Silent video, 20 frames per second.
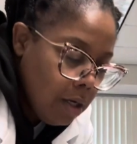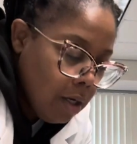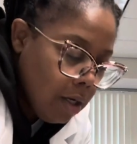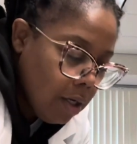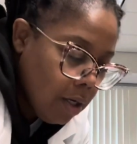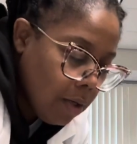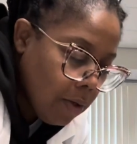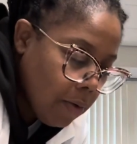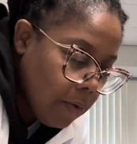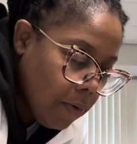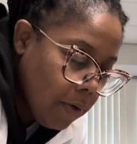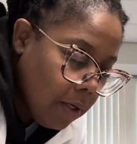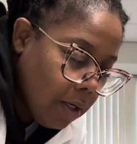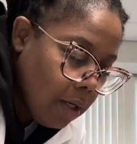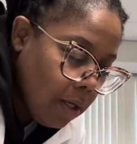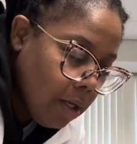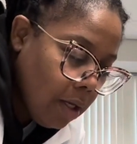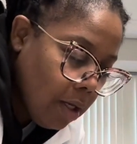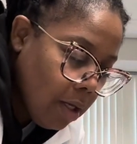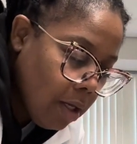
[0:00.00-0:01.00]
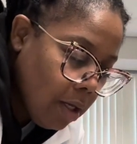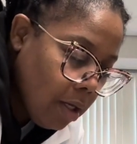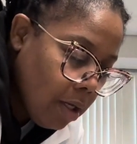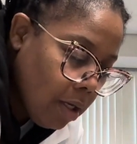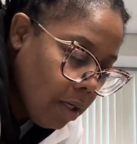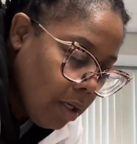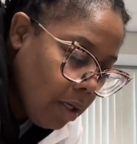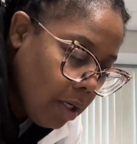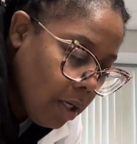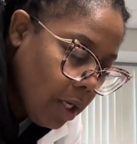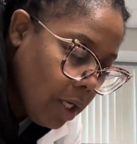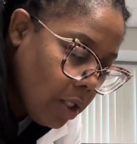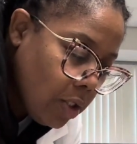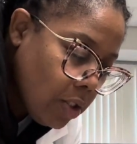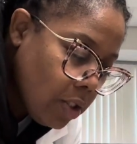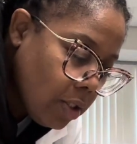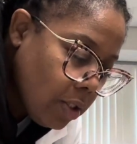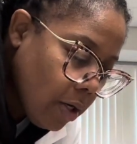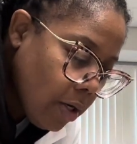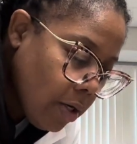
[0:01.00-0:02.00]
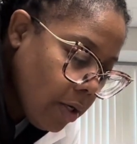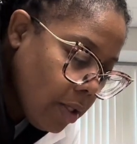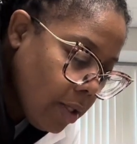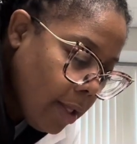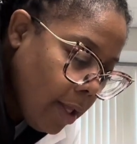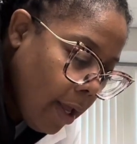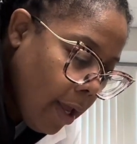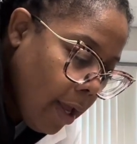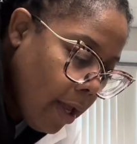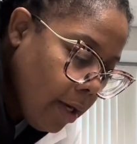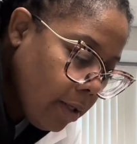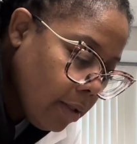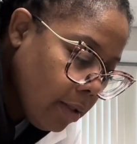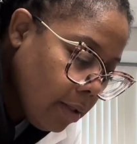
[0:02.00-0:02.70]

and I'm gonna insert that